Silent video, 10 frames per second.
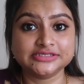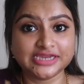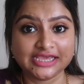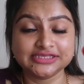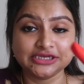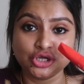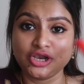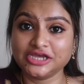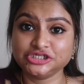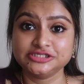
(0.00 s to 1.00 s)
stays in your
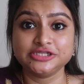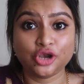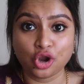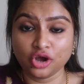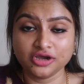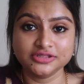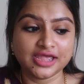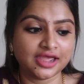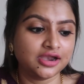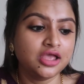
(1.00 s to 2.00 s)
lashes longer
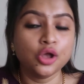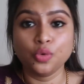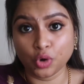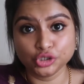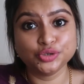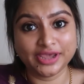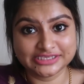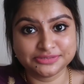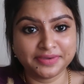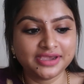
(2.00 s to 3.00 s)
than what you
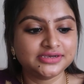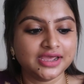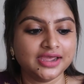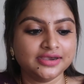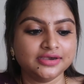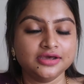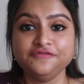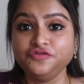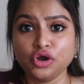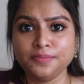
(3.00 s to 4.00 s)
expect. And
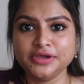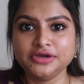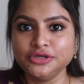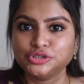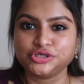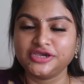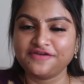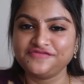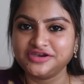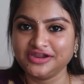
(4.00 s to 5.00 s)
if you're a beginner, you should
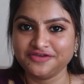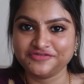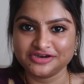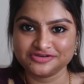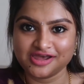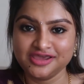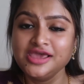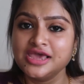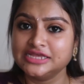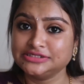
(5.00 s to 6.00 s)
definitely give it a
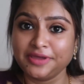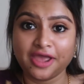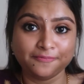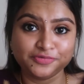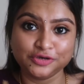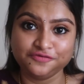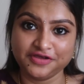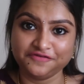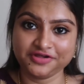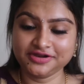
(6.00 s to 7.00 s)
try. It's my absolute
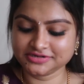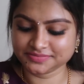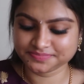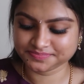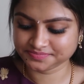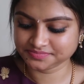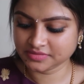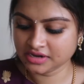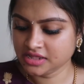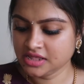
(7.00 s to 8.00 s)
favorite.
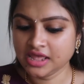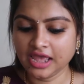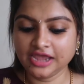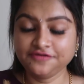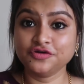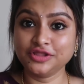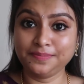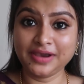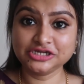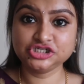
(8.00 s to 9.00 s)
And for the
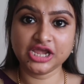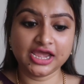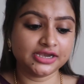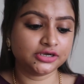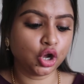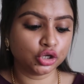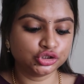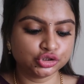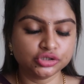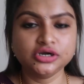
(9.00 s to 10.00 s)
blush and
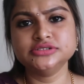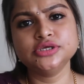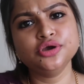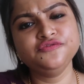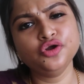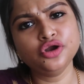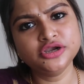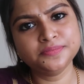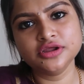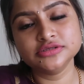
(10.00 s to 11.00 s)
contour, so if you're not a